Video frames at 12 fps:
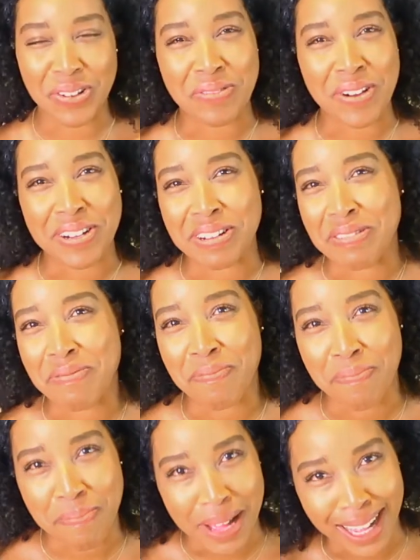
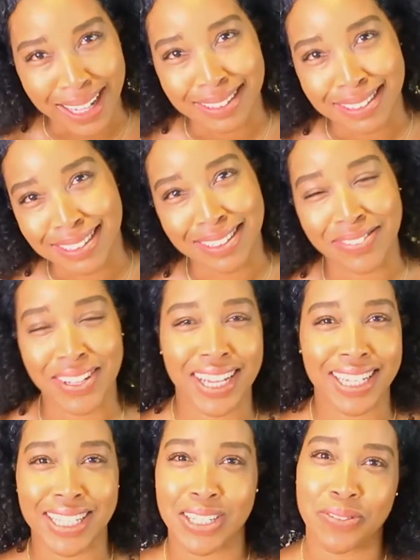Welcome back to the
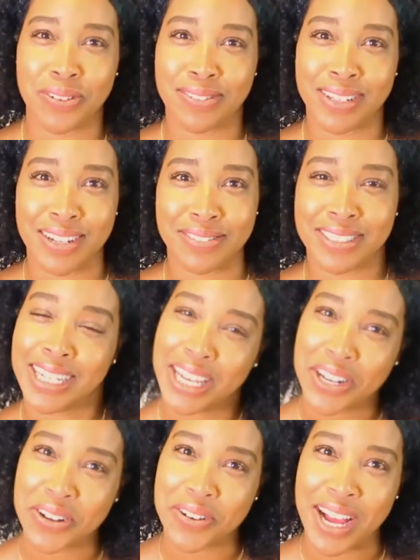Divine Healing with Love
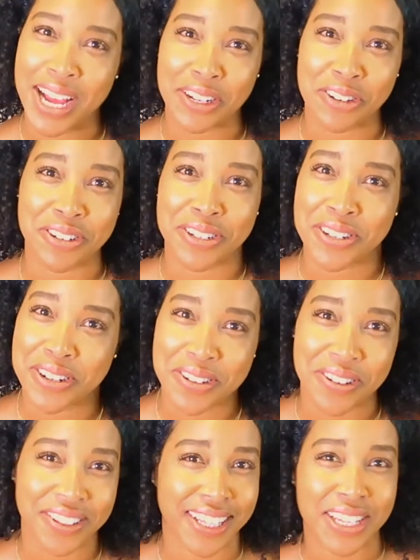channel. I am
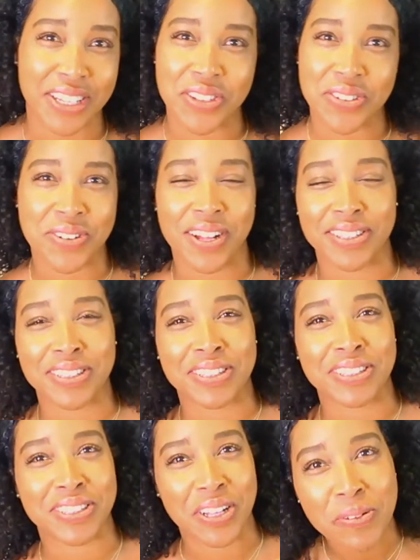Nicole. Thank you all
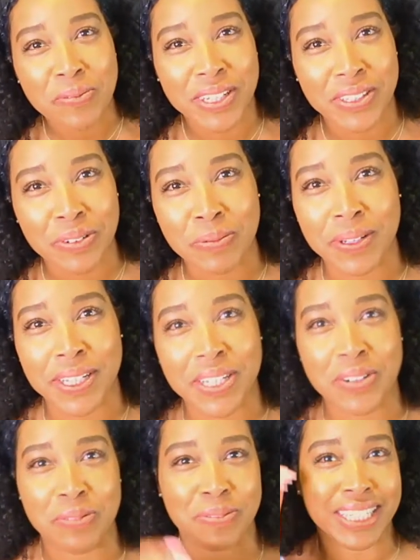so much for being
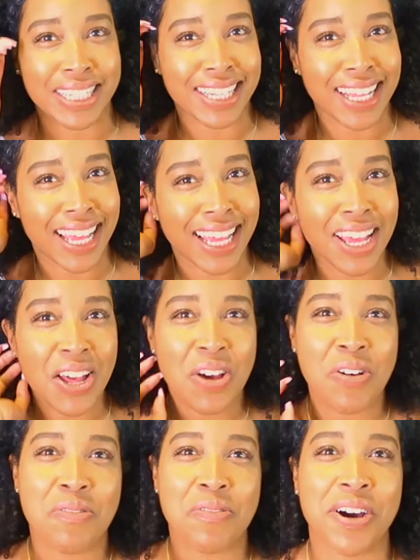here with me today.
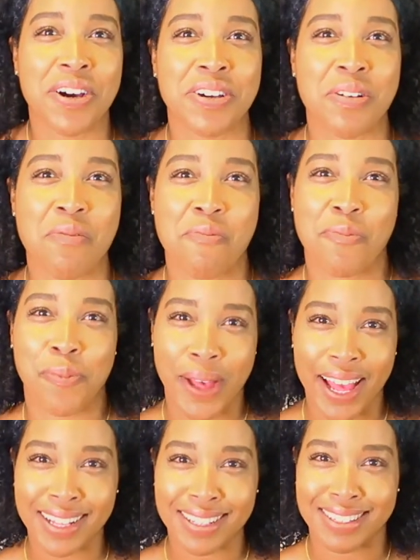Welcome
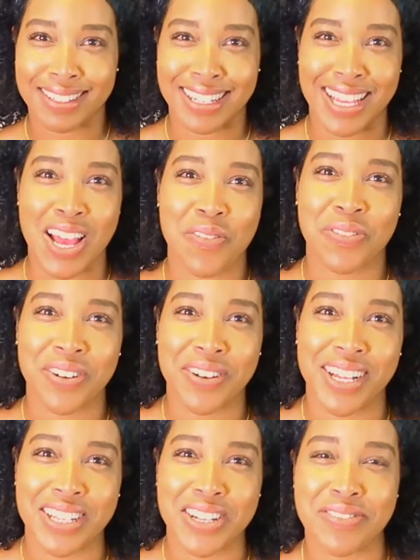back to the Capital
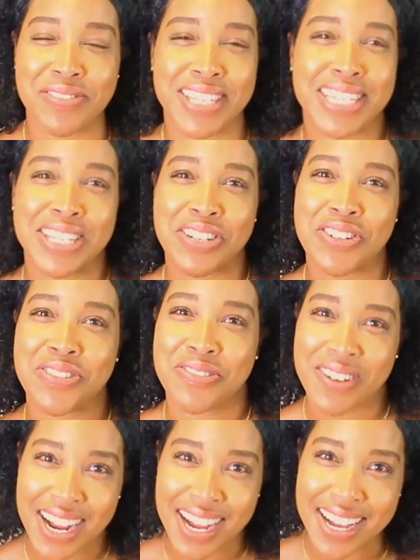LOVE
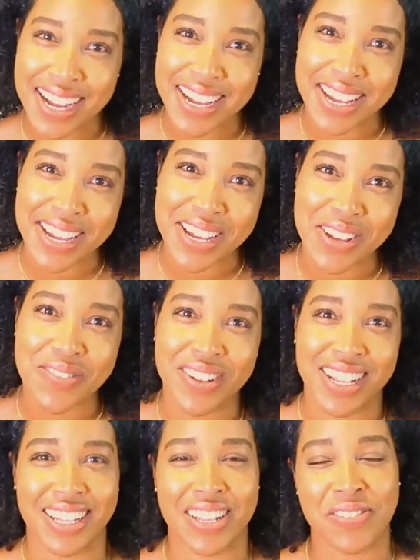Tribe.
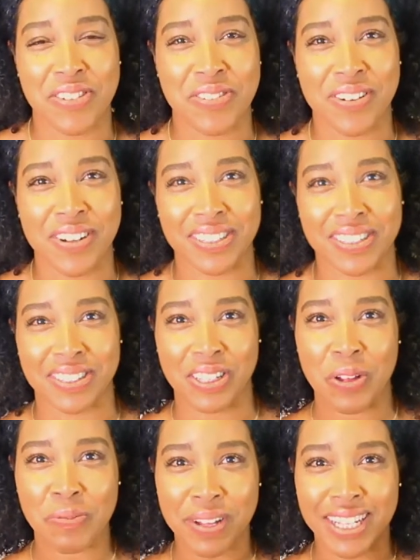I love you all
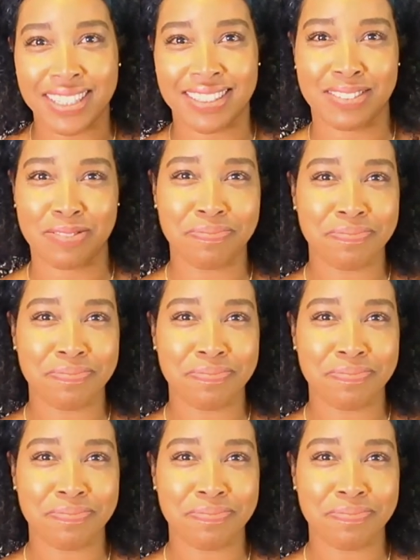so much.